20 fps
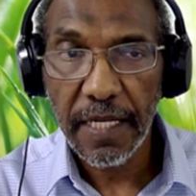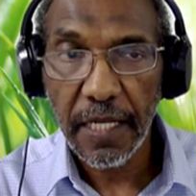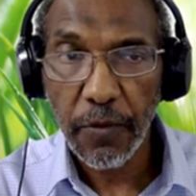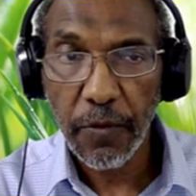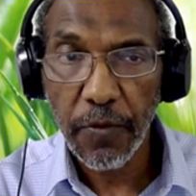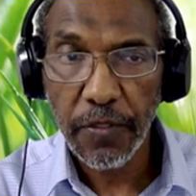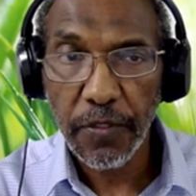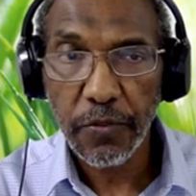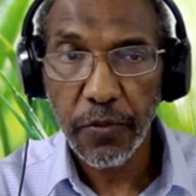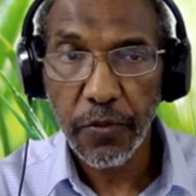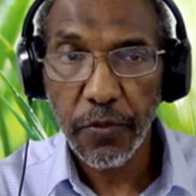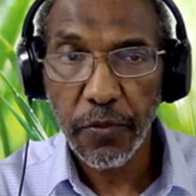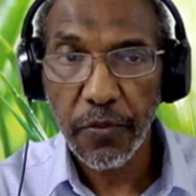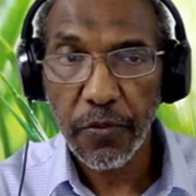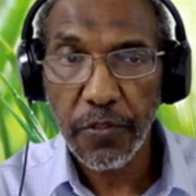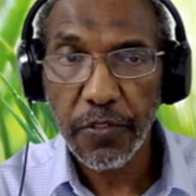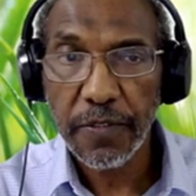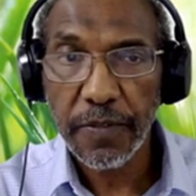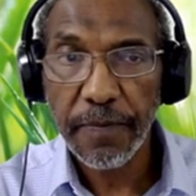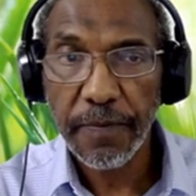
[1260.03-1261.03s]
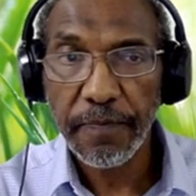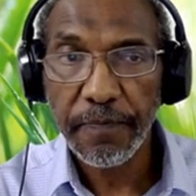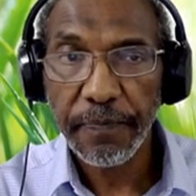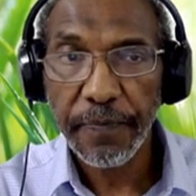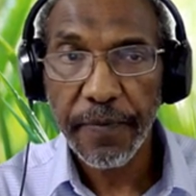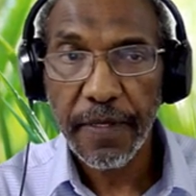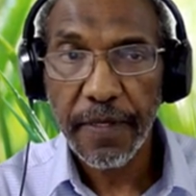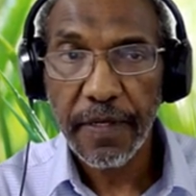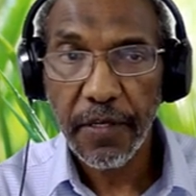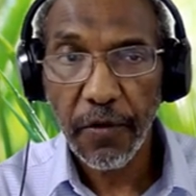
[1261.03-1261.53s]
the lower two rows,
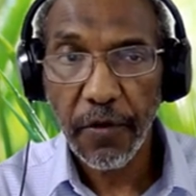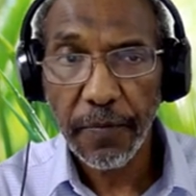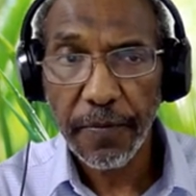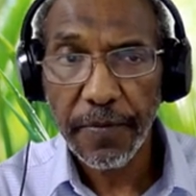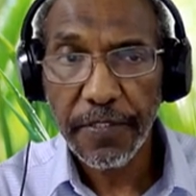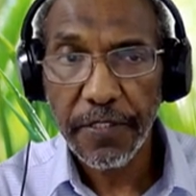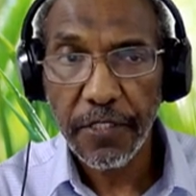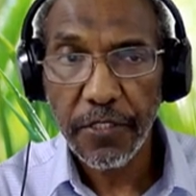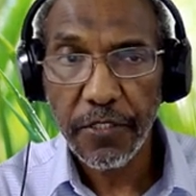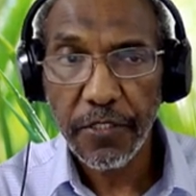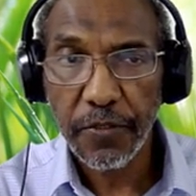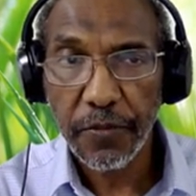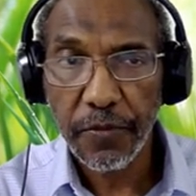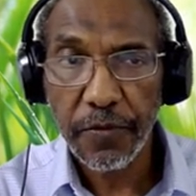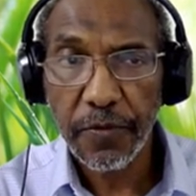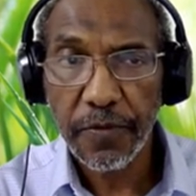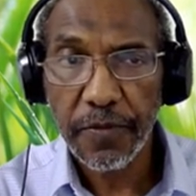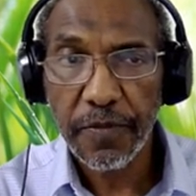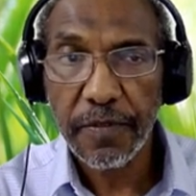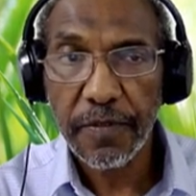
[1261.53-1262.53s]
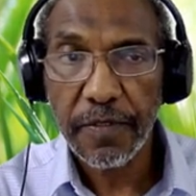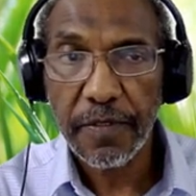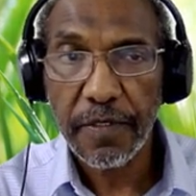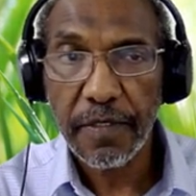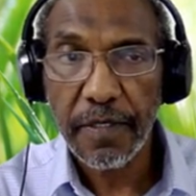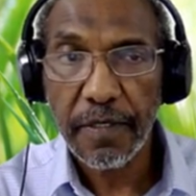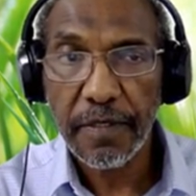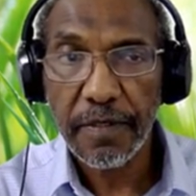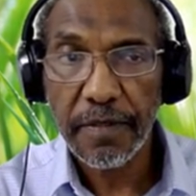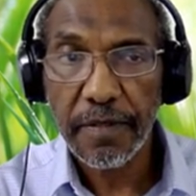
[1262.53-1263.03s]
the opposite is true.
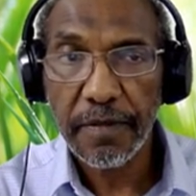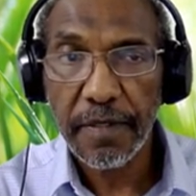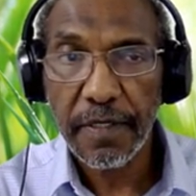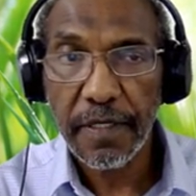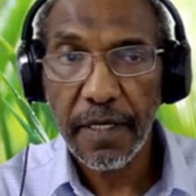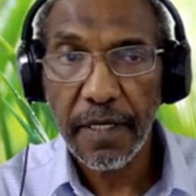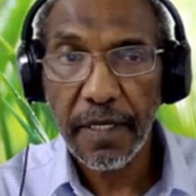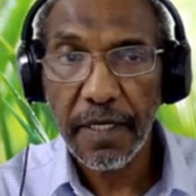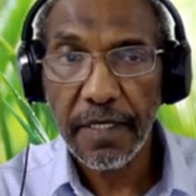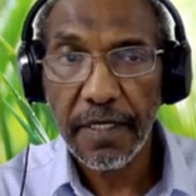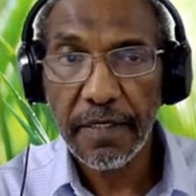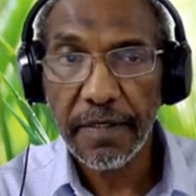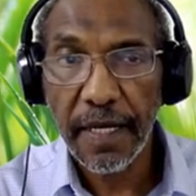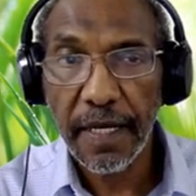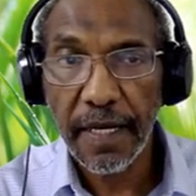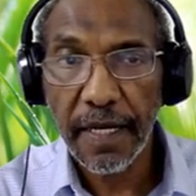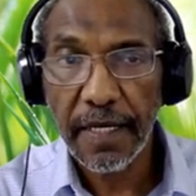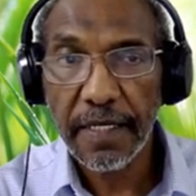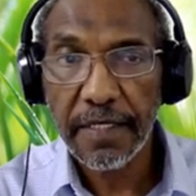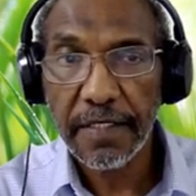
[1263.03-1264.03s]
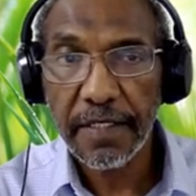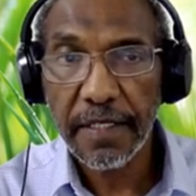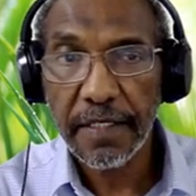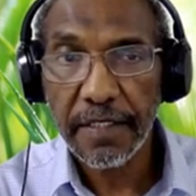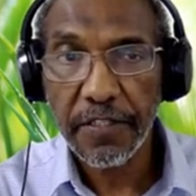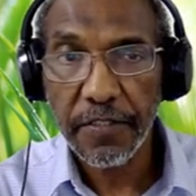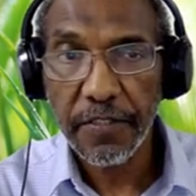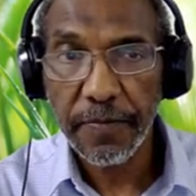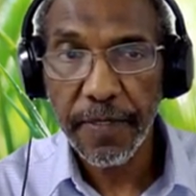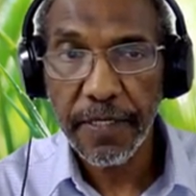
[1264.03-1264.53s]
Uh, the is the
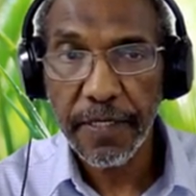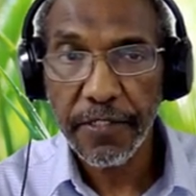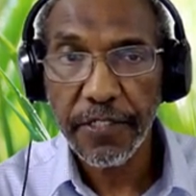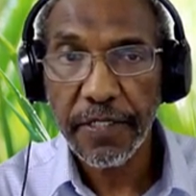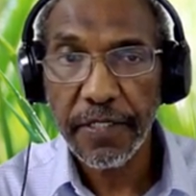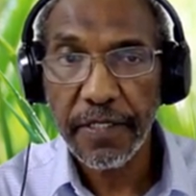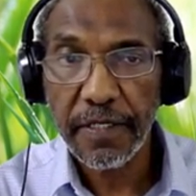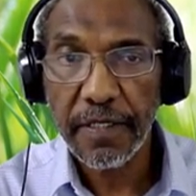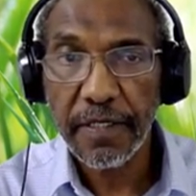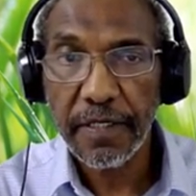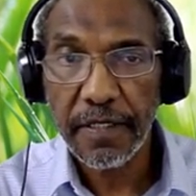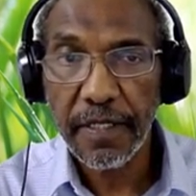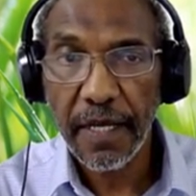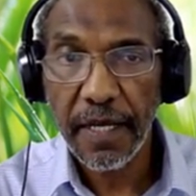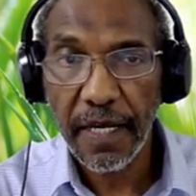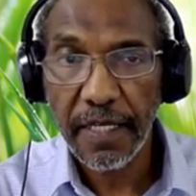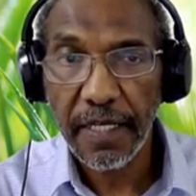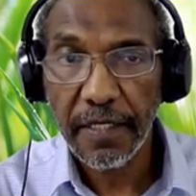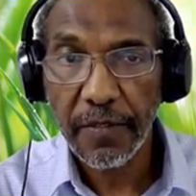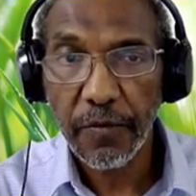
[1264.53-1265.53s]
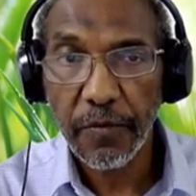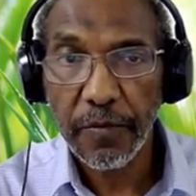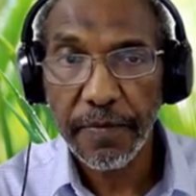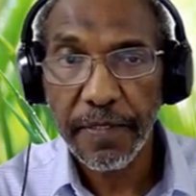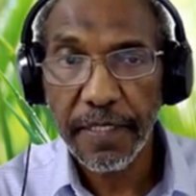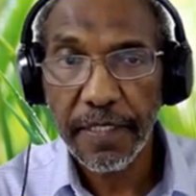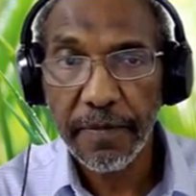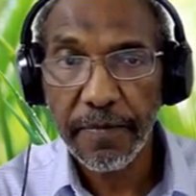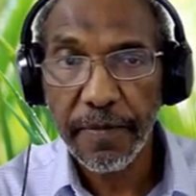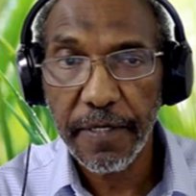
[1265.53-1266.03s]
dispersion, the higher would
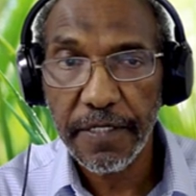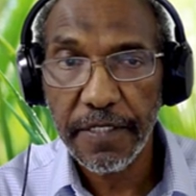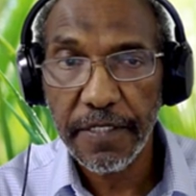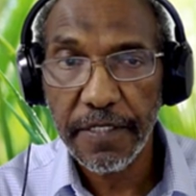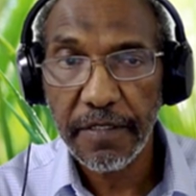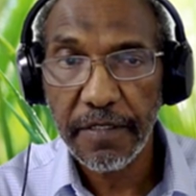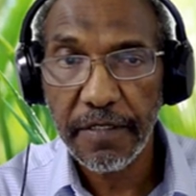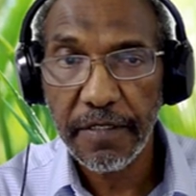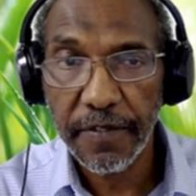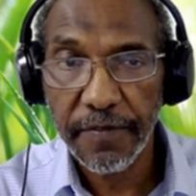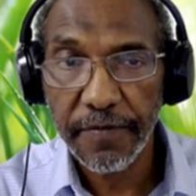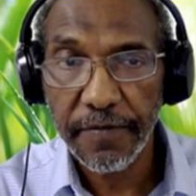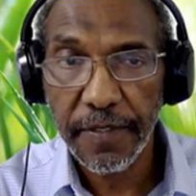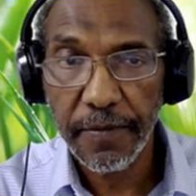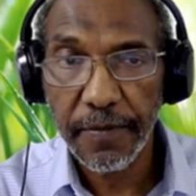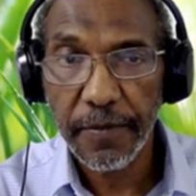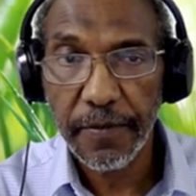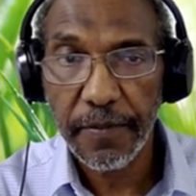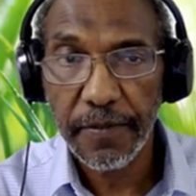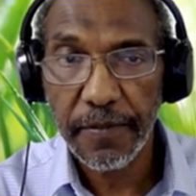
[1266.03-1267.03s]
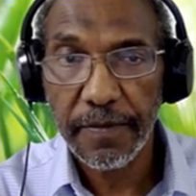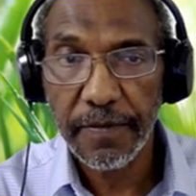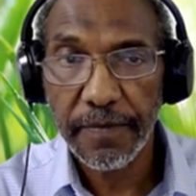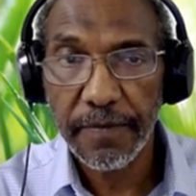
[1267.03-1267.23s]
be the percent favorable.